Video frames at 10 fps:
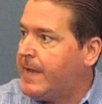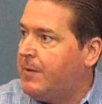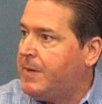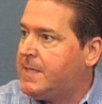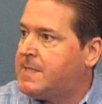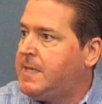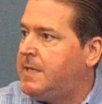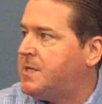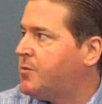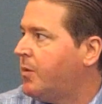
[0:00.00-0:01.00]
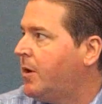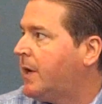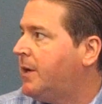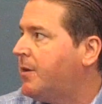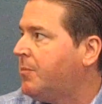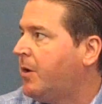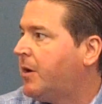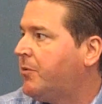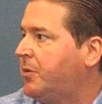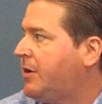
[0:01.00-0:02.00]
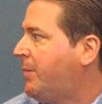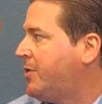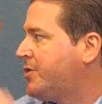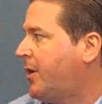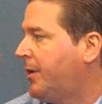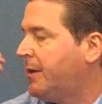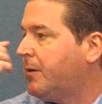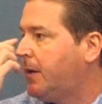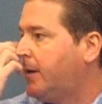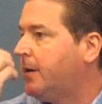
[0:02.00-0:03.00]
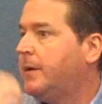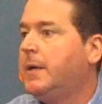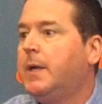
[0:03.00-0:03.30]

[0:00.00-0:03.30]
And we had seen this work in other markets. We were talking about Charlotte earlier,